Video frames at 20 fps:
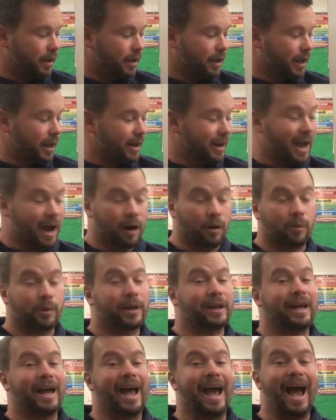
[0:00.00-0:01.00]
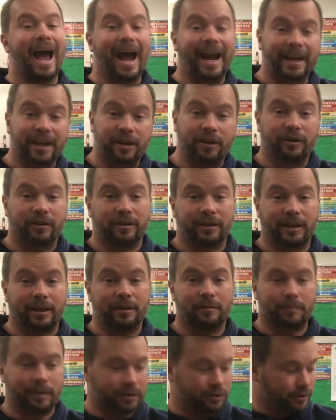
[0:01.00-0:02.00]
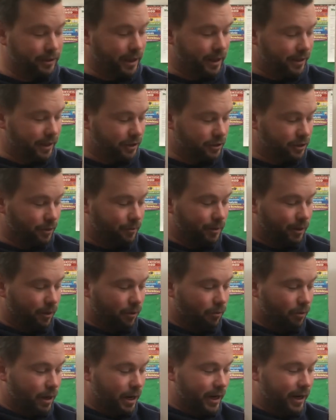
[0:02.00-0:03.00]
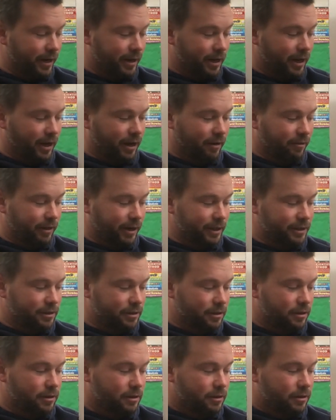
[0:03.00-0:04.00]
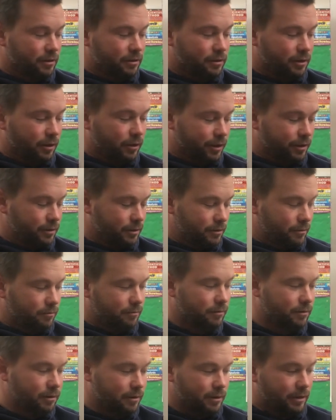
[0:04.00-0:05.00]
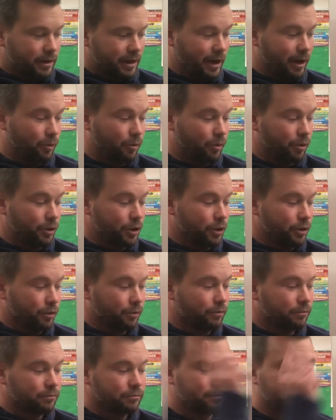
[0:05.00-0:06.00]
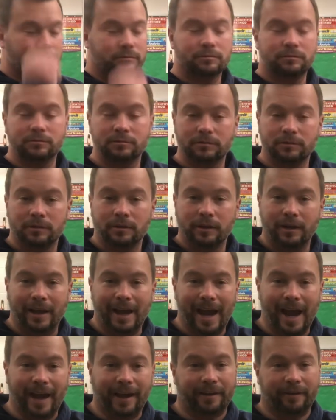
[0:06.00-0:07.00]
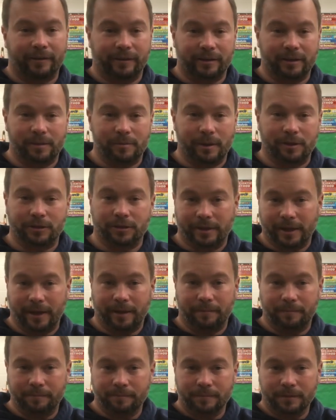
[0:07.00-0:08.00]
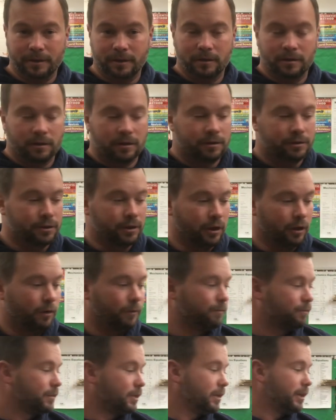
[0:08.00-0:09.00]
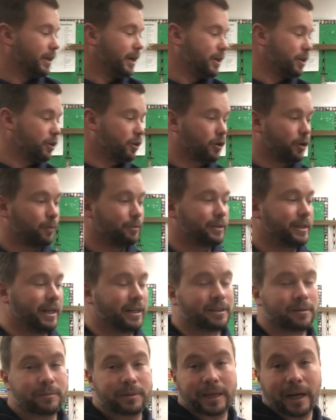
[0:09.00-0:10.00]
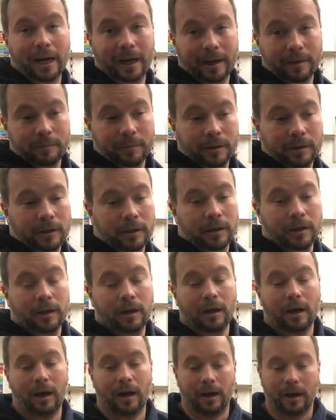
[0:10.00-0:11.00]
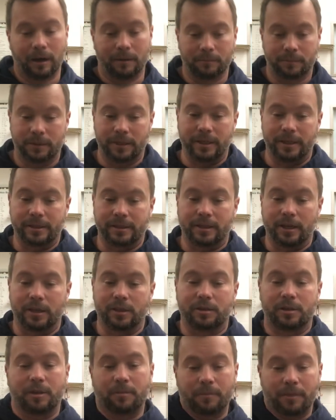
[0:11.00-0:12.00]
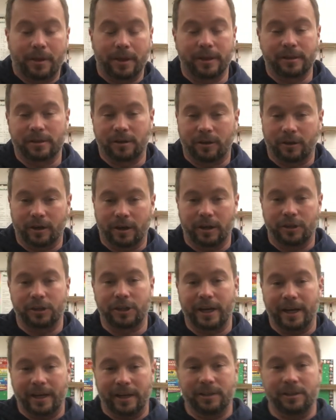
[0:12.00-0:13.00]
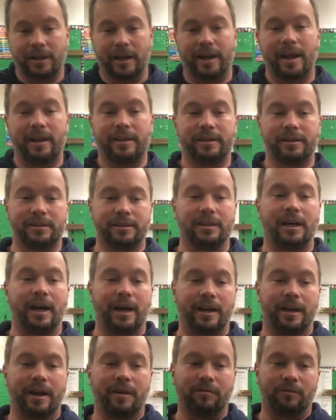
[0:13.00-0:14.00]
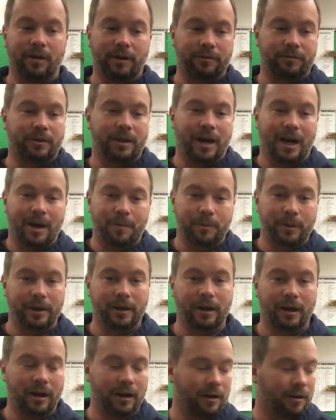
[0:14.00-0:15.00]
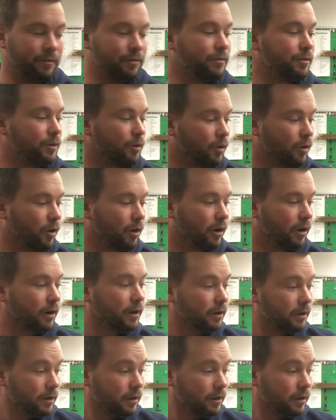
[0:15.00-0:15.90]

And how are we going to accurately measure that? That should be a y, got erased. So it's how will you accurately measure that? So in your groups, take some time to discuss some things that you're going to change and design a rough copy of your